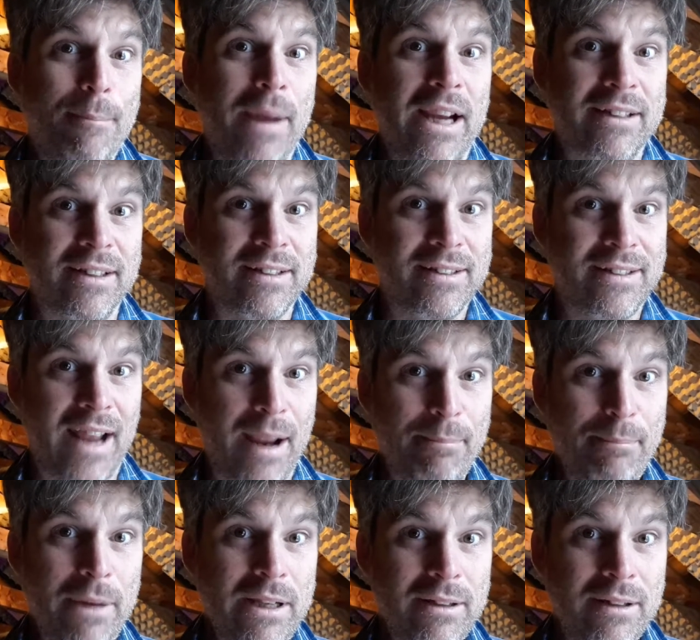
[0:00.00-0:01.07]
makes a
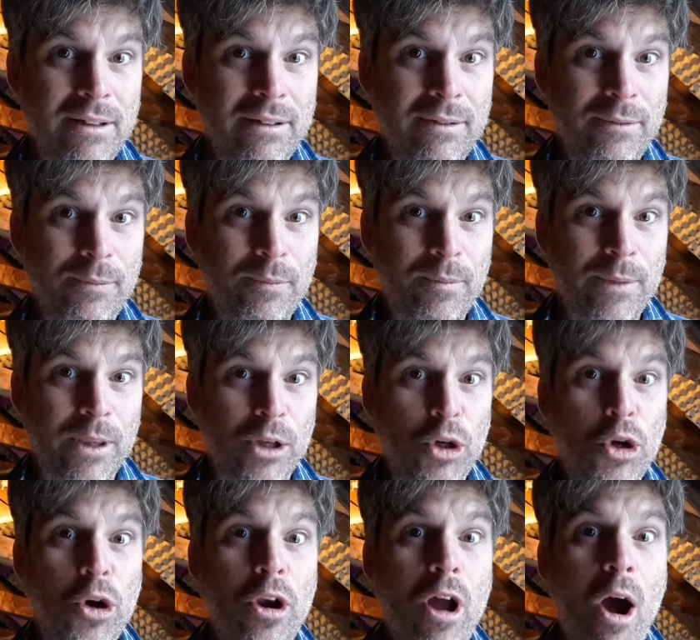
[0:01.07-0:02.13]
statement
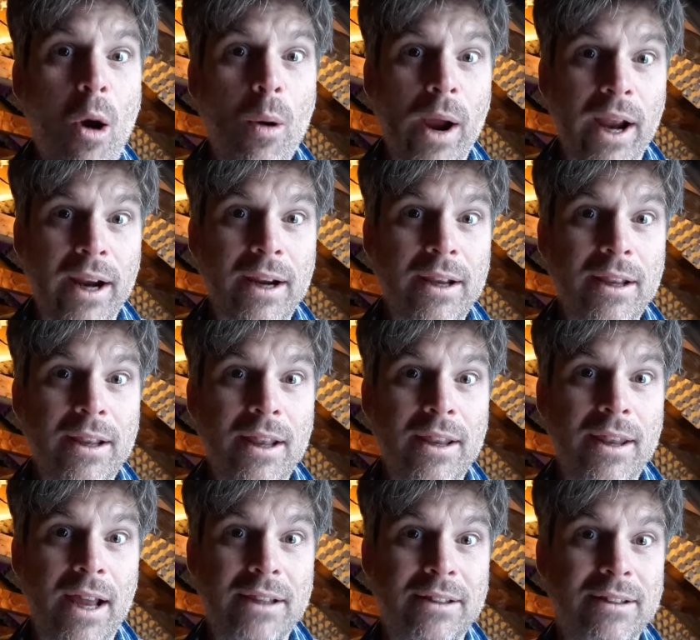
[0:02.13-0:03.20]
knowing
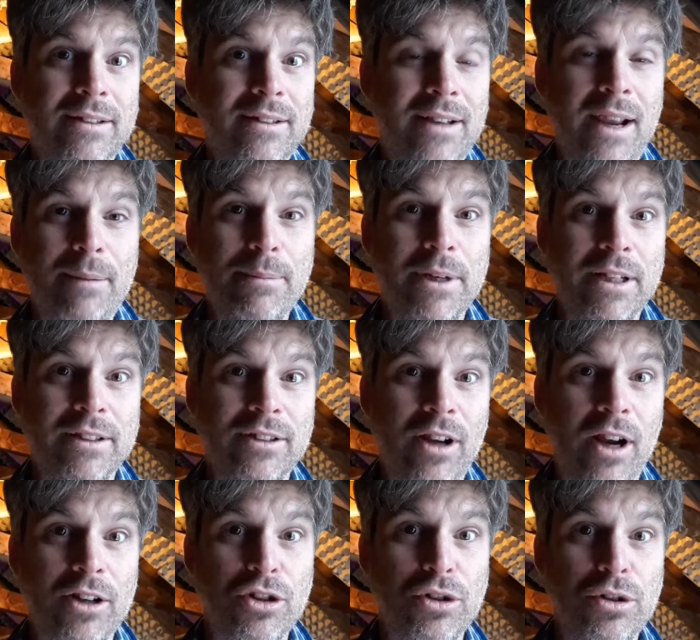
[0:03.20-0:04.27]
that this statement is
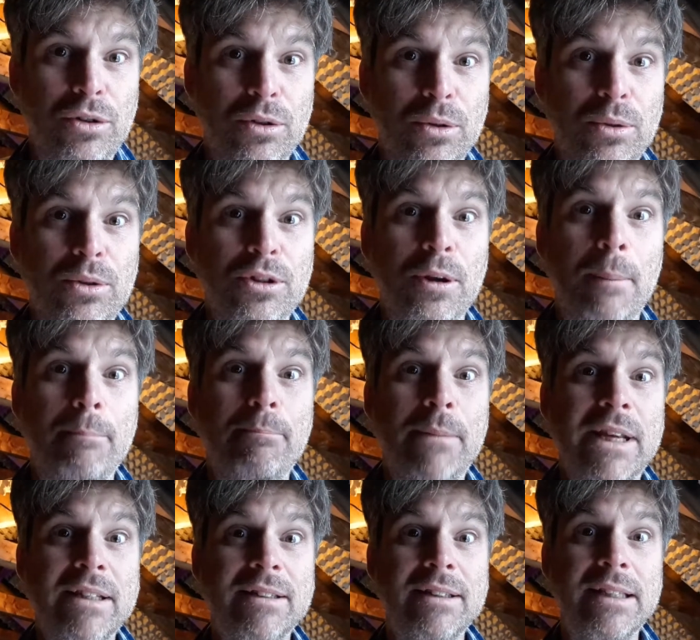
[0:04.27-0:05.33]
not true to
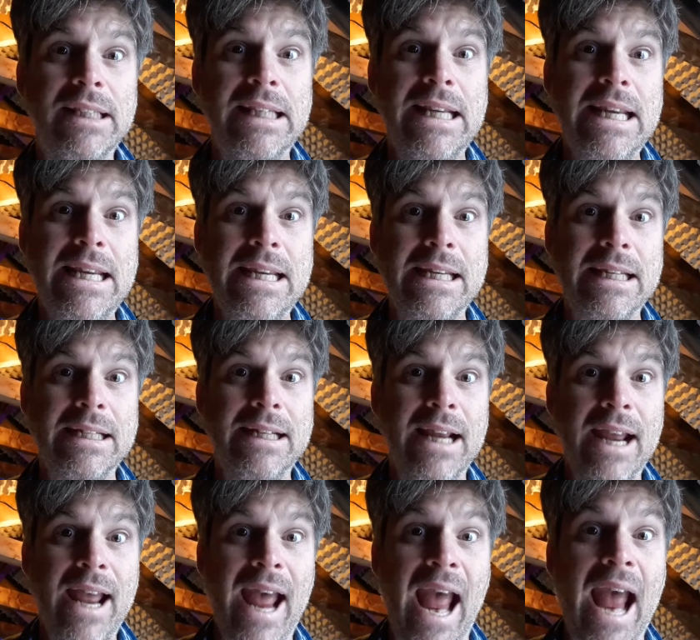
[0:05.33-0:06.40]
mislead
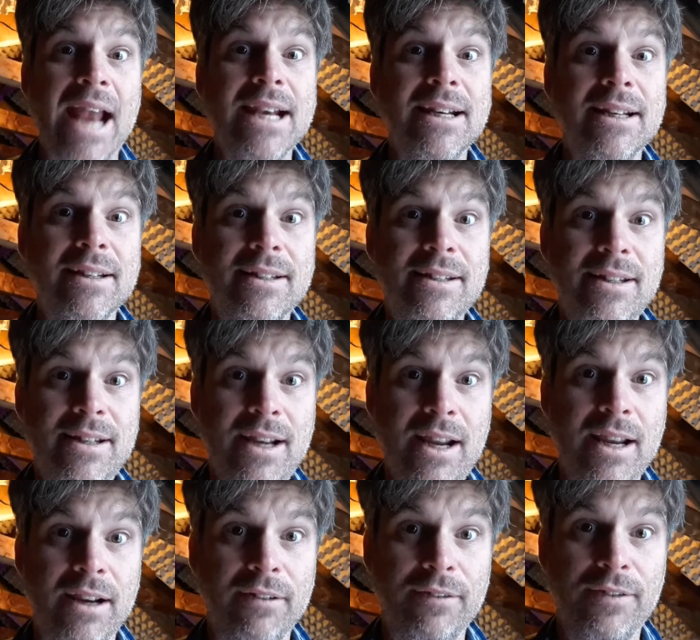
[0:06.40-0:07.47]
and
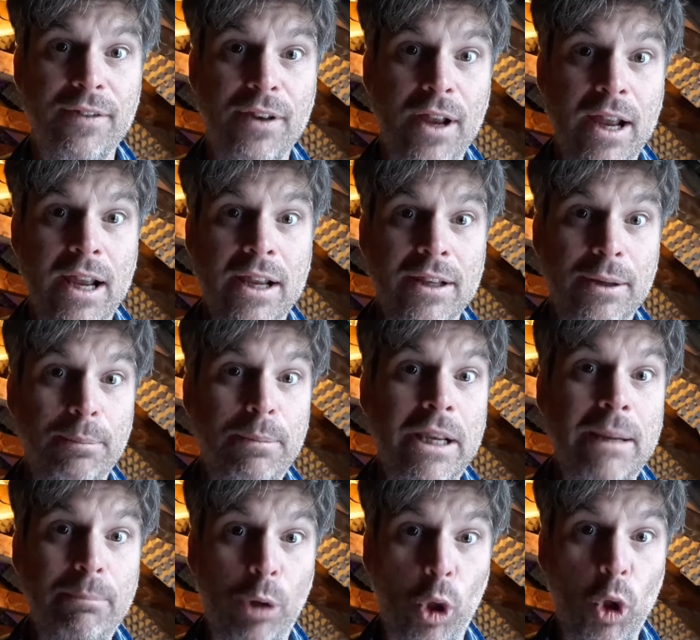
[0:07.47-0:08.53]
deceive the
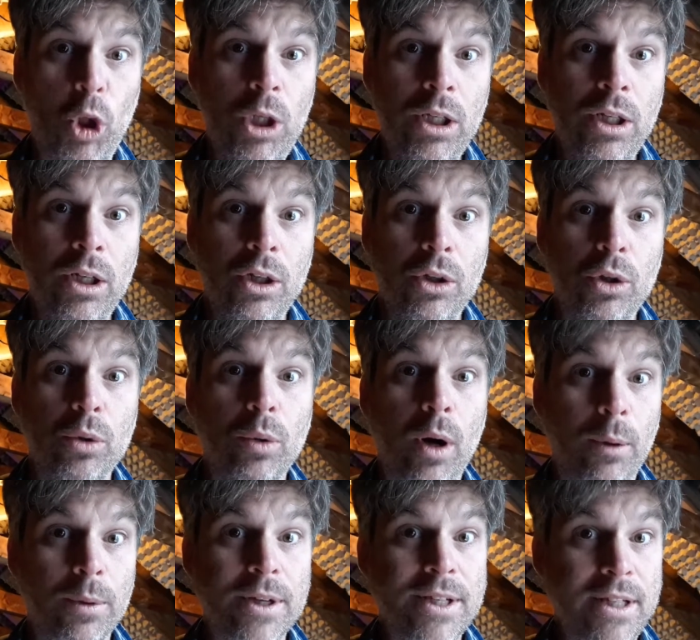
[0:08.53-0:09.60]
people who
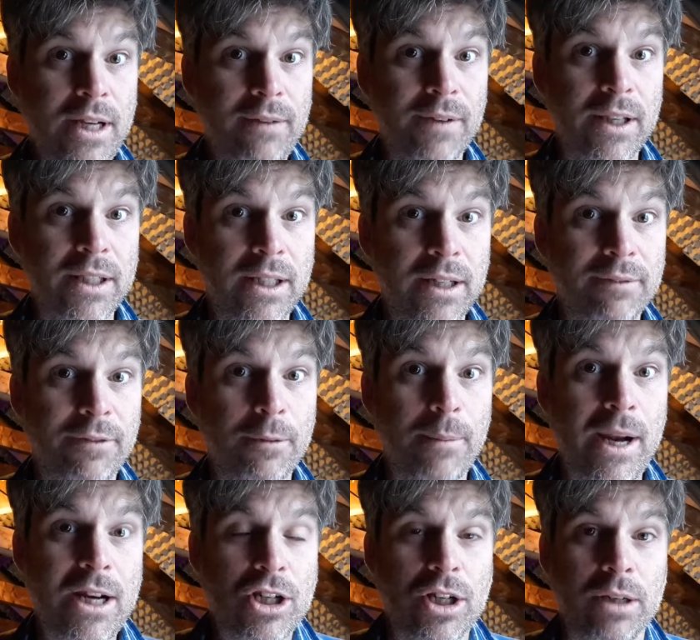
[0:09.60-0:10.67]
are receiving the
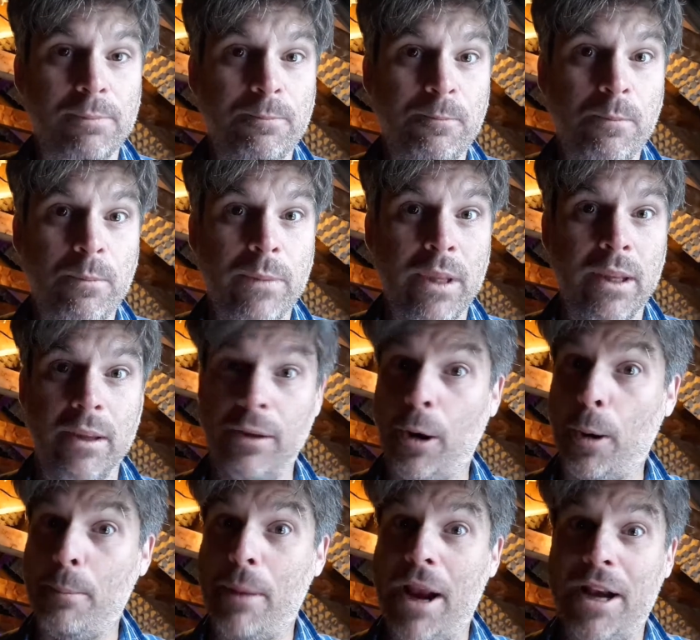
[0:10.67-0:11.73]
information. There
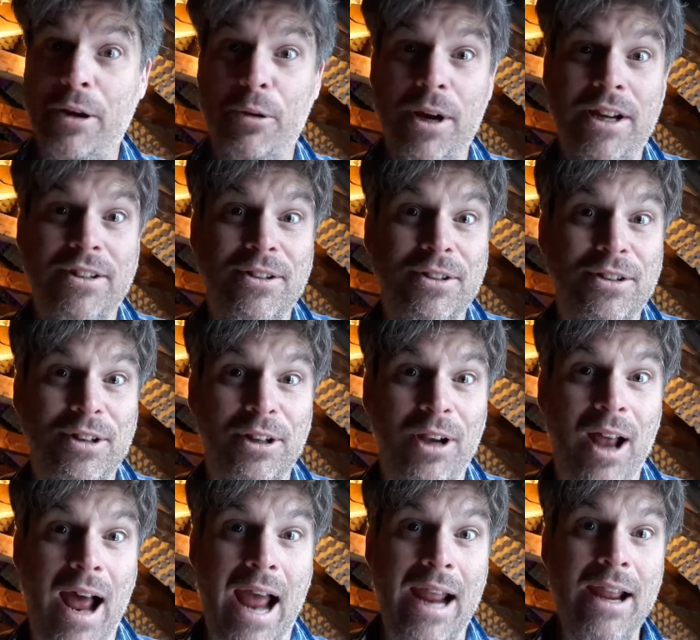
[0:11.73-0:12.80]
are many reasons to
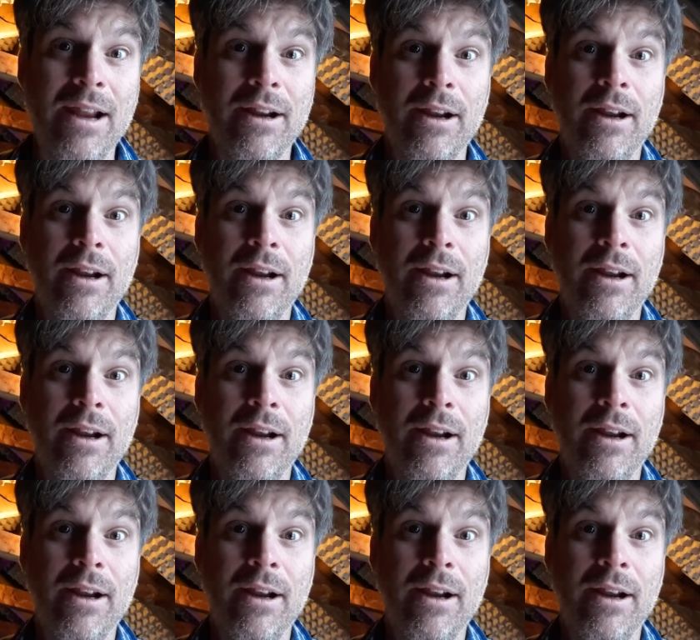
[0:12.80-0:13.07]
lie,